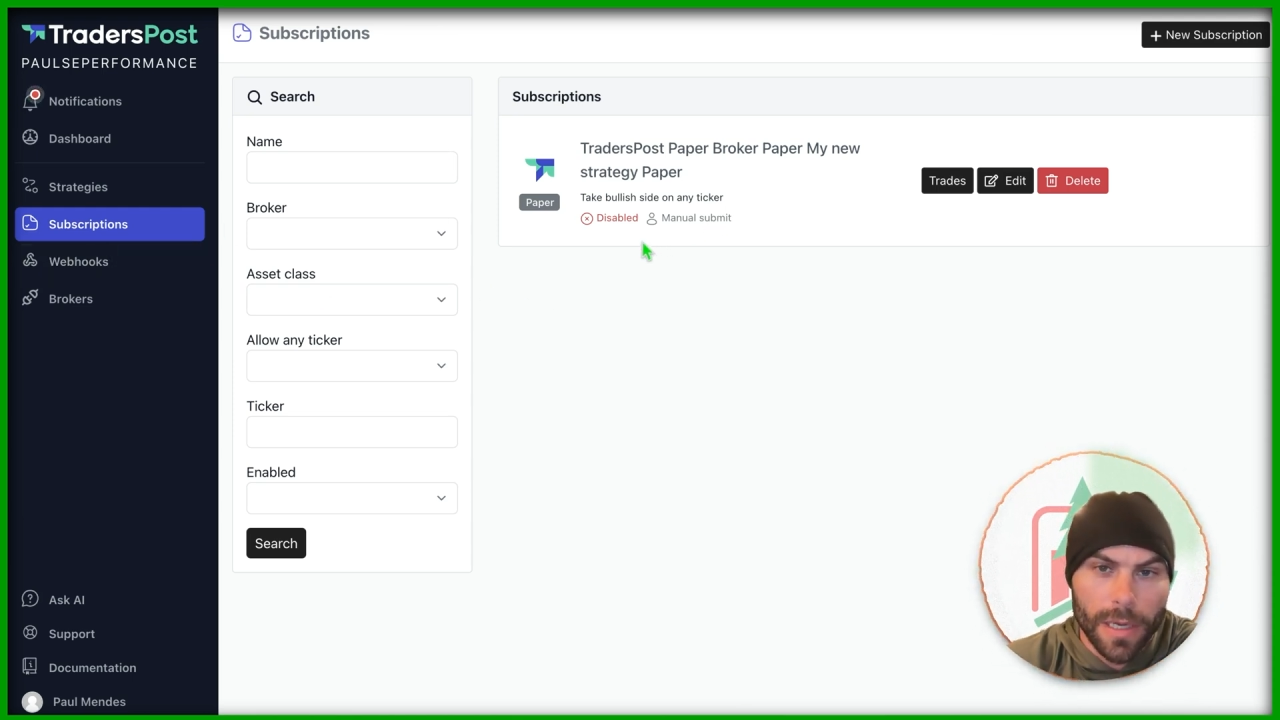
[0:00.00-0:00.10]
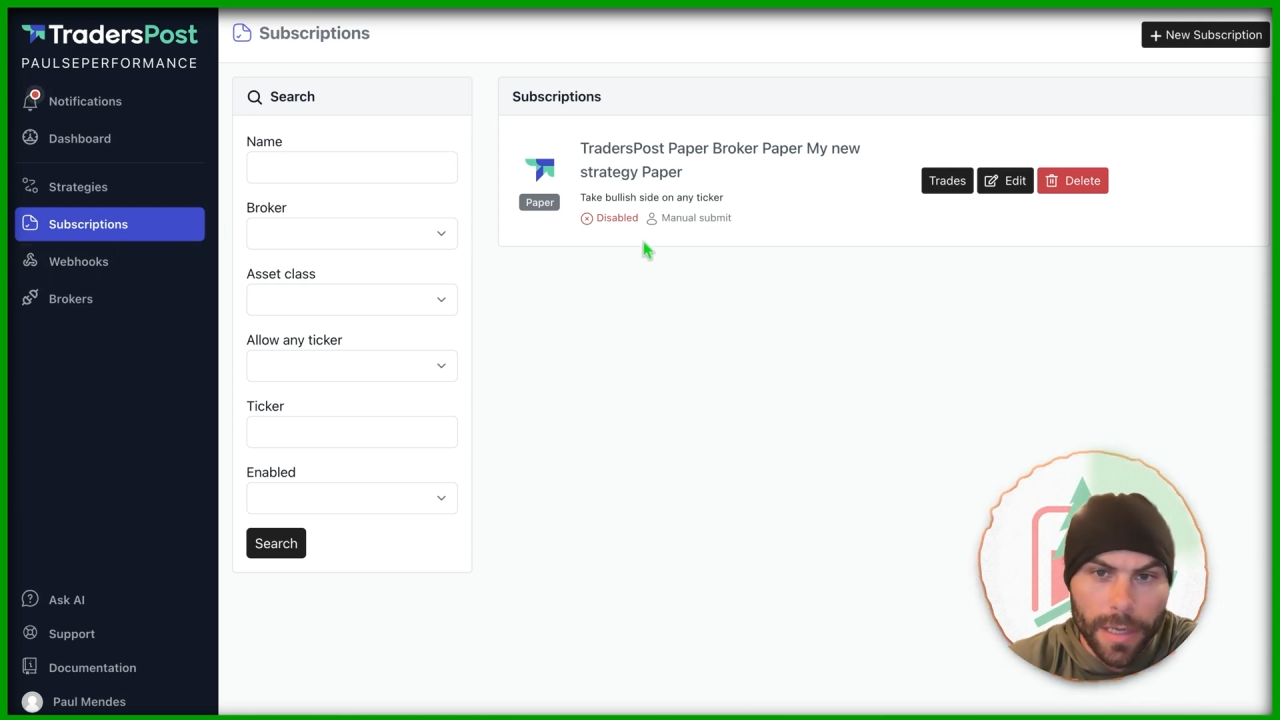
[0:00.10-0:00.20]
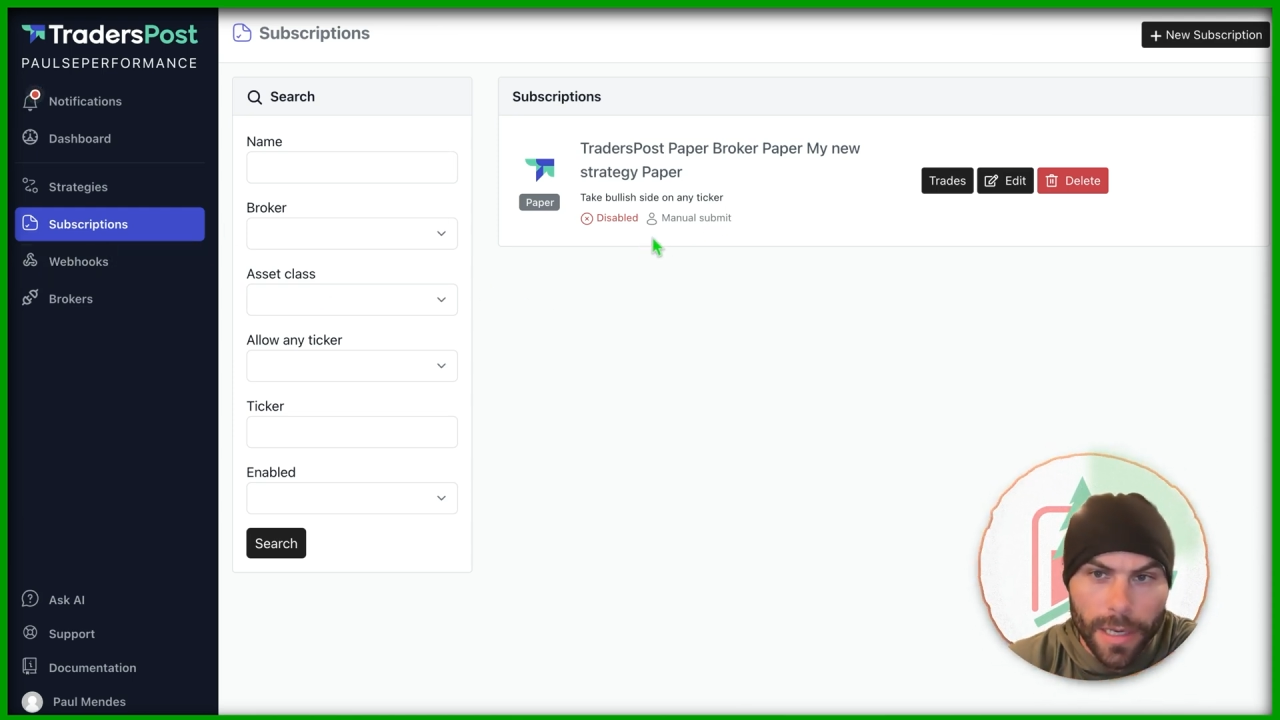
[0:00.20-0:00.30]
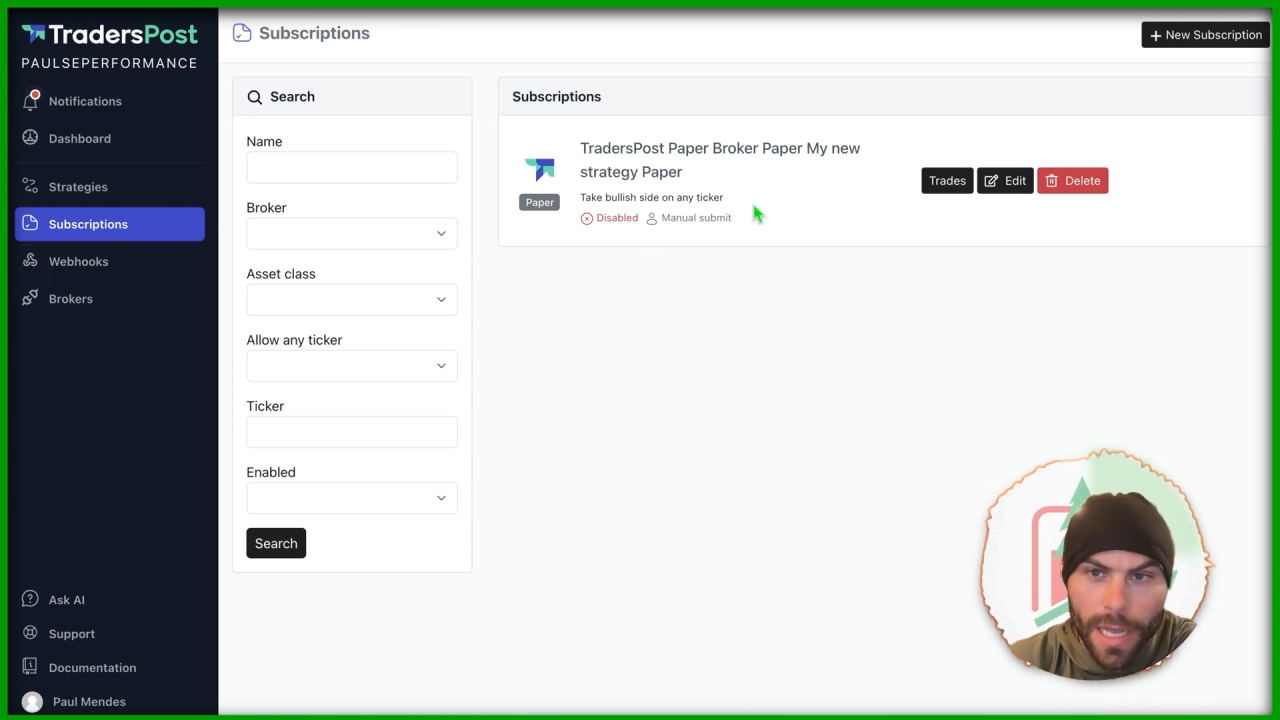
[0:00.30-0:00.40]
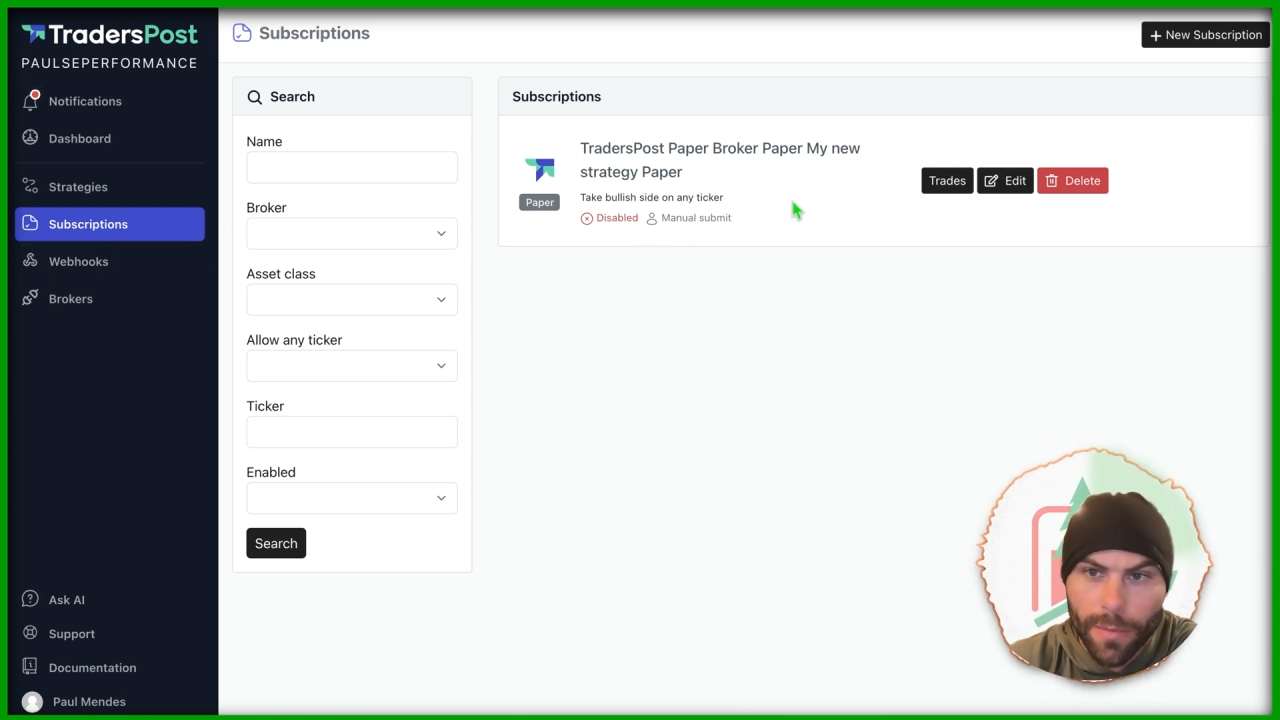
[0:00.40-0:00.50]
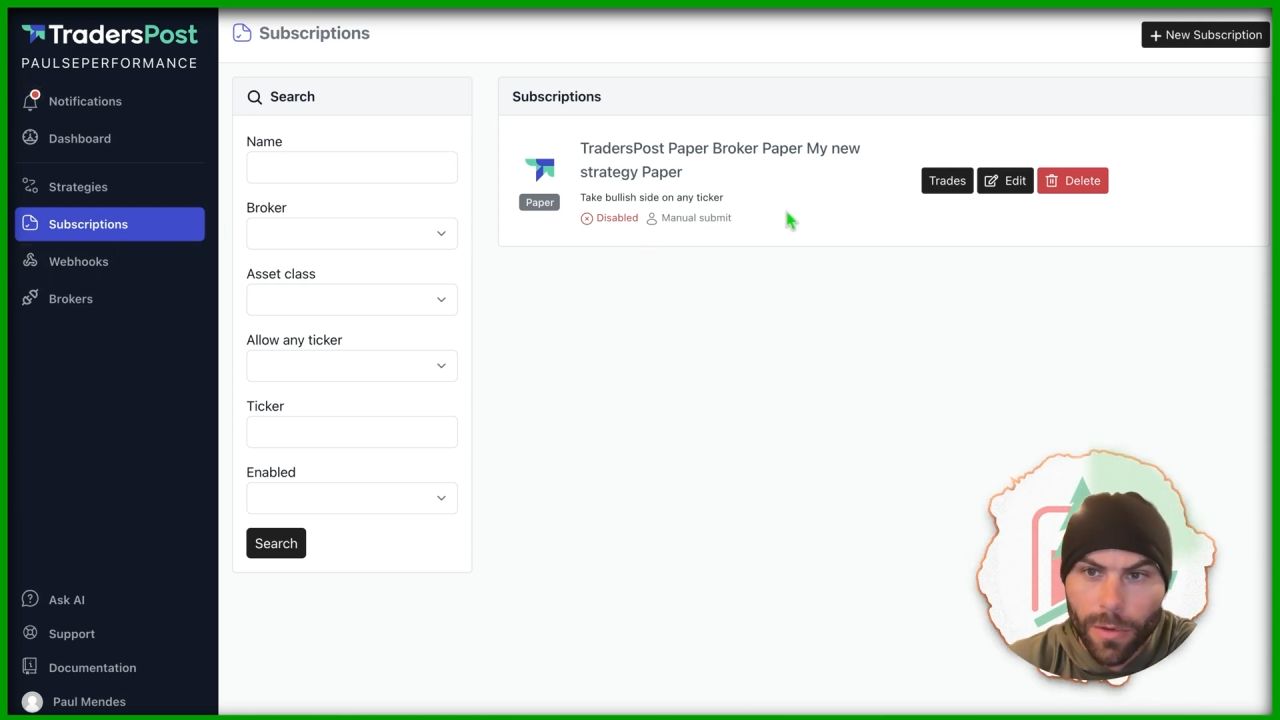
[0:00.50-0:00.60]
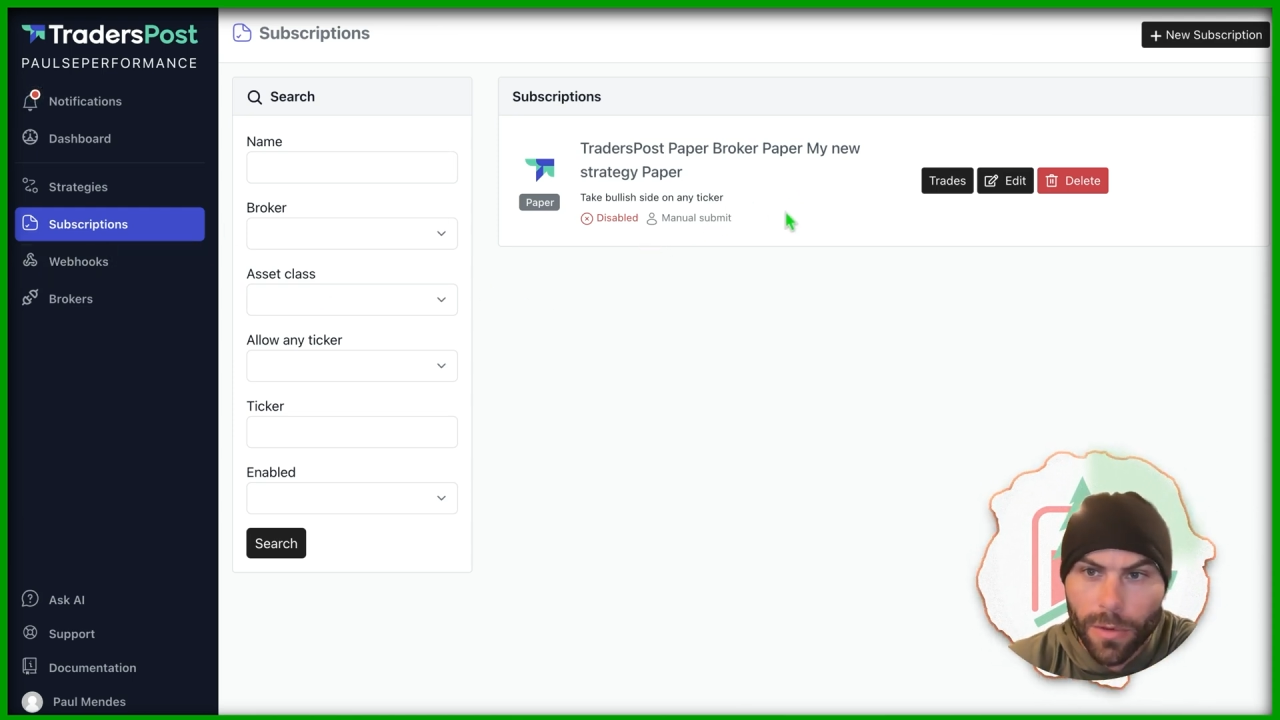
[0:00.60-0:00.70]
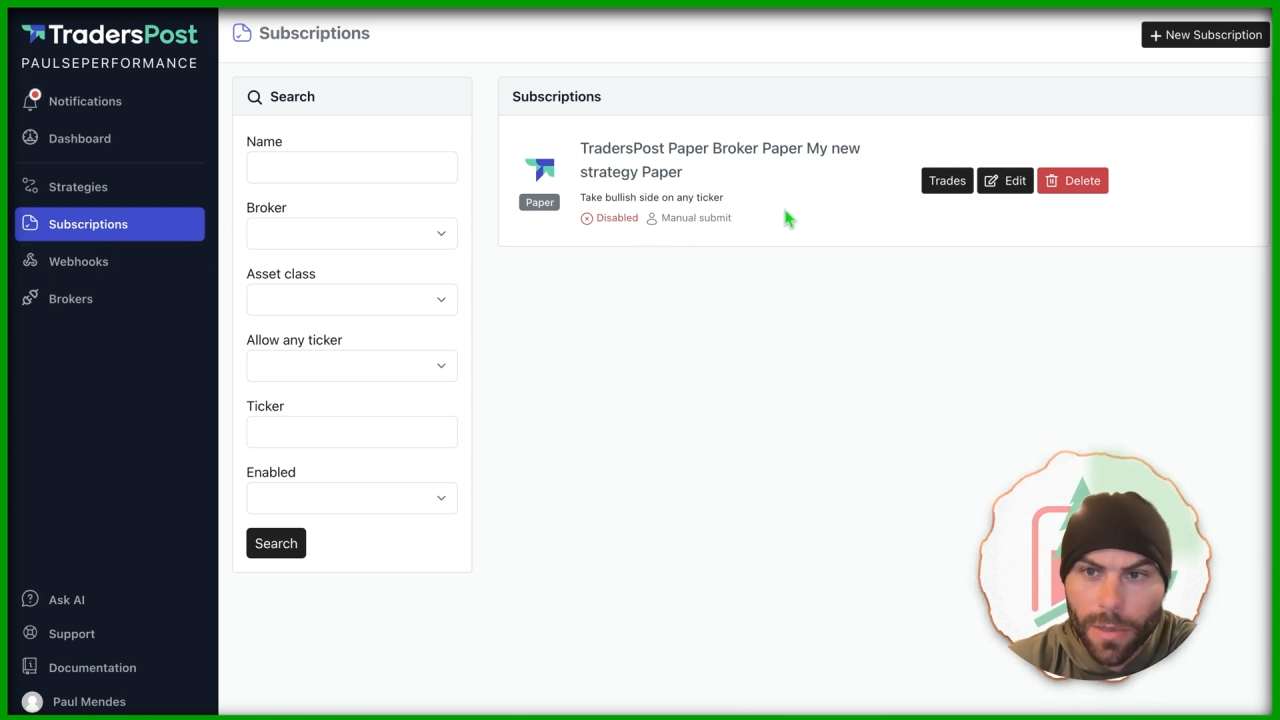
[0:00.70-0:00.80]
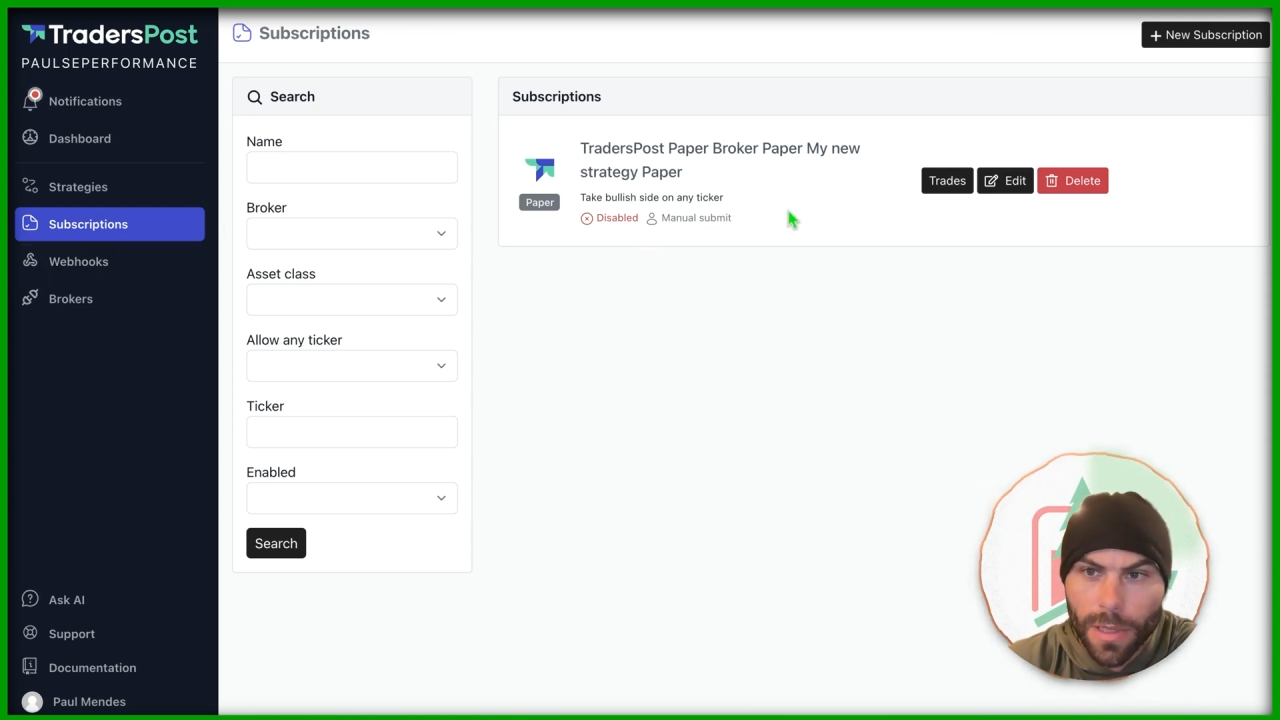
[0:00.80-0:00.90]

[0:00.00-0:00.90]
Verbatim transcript: enable